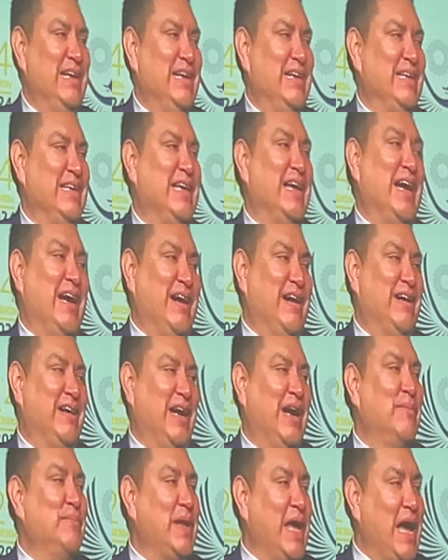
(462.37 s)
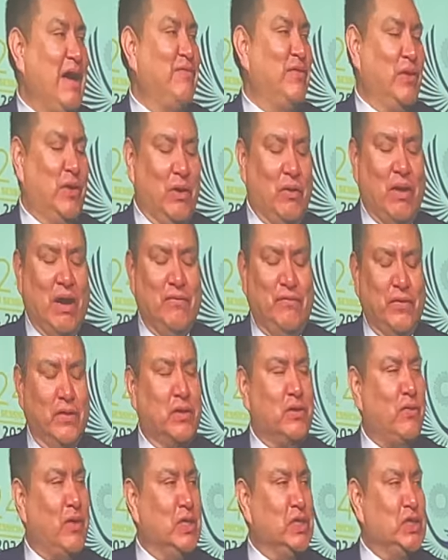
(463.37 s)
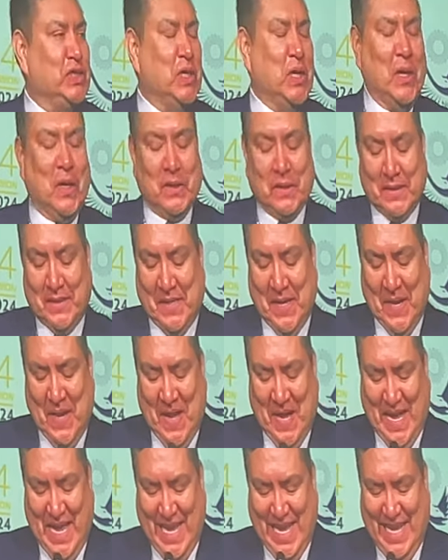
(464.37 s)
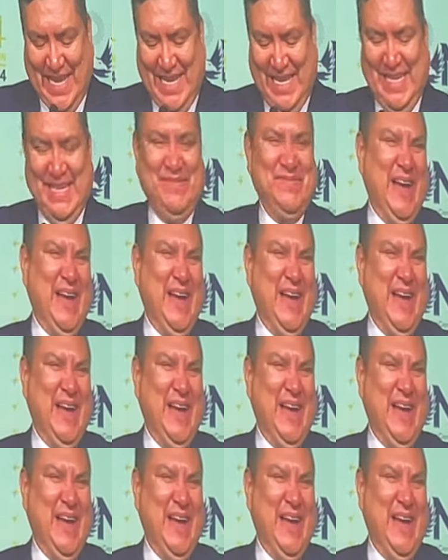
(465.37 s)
Yeah, I'm Navajo, I feel crunchy all the time.